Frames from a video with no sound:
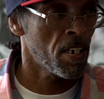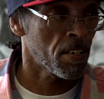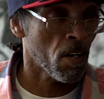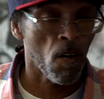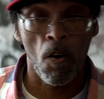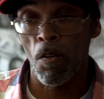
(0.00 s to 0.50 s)

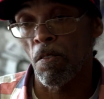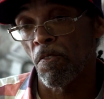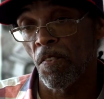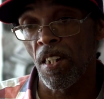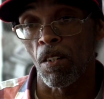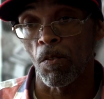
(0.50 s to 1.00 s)
in all the
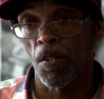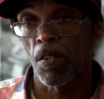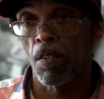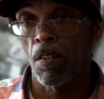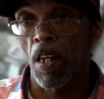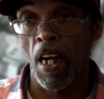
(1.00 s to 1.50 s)
fields,